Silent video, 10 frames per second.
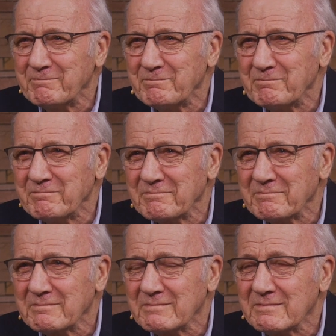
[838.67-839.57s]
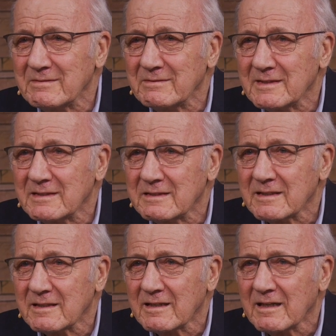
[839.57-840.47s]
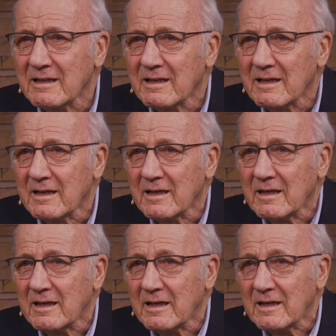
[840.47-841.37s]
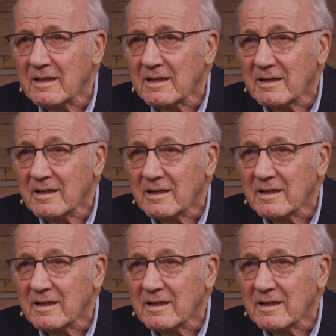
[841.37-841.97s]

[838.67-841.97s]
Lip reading: [no speech]